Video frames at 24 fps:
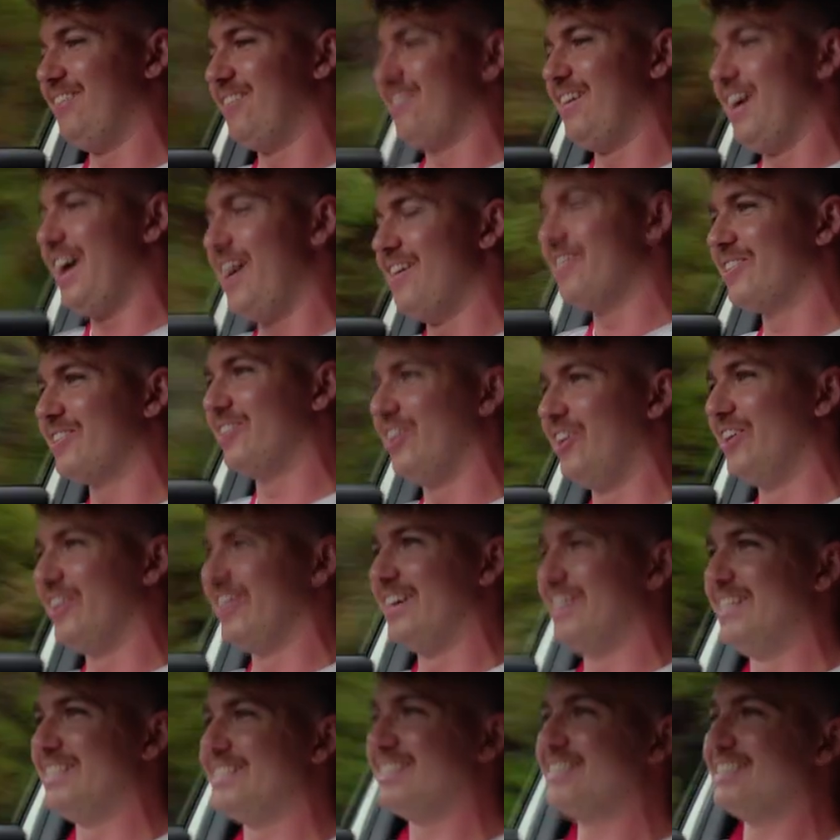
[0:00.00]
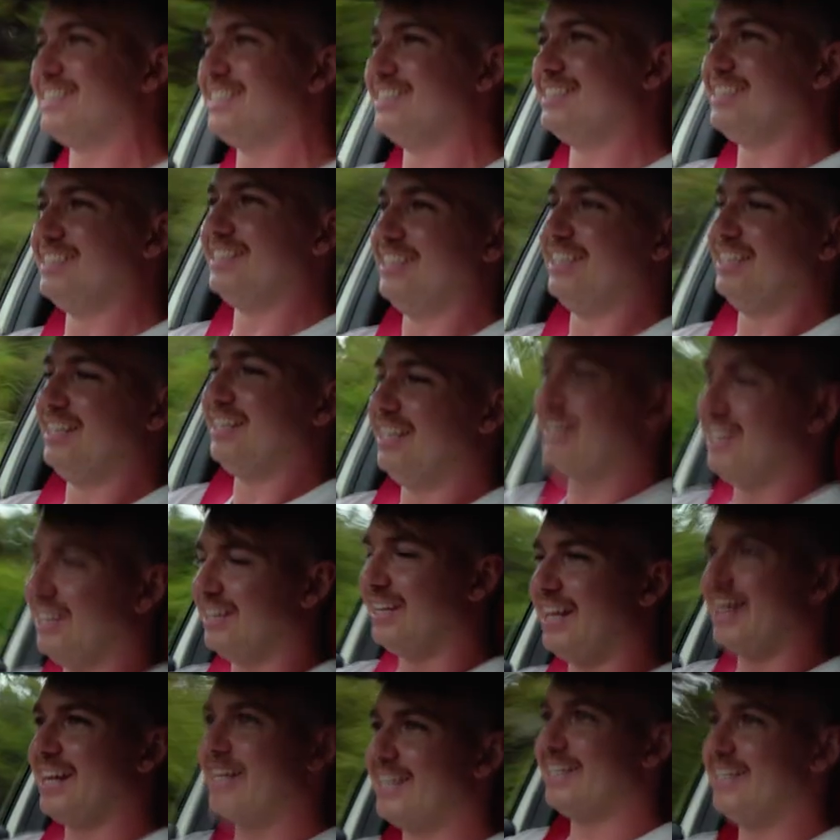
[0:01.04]
around corners
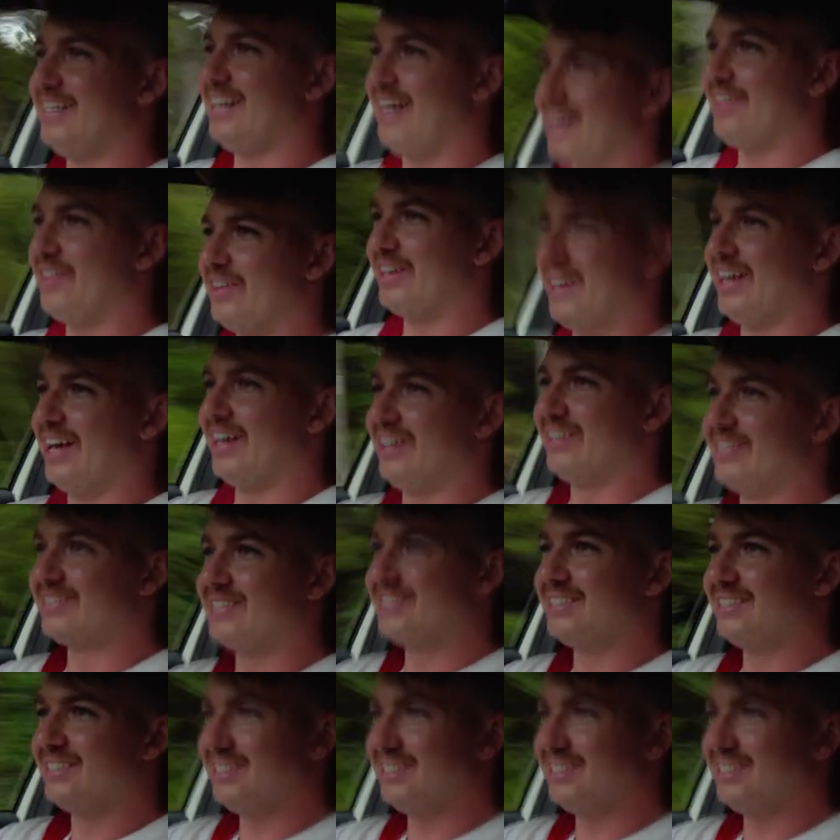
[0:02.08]
like nothing else.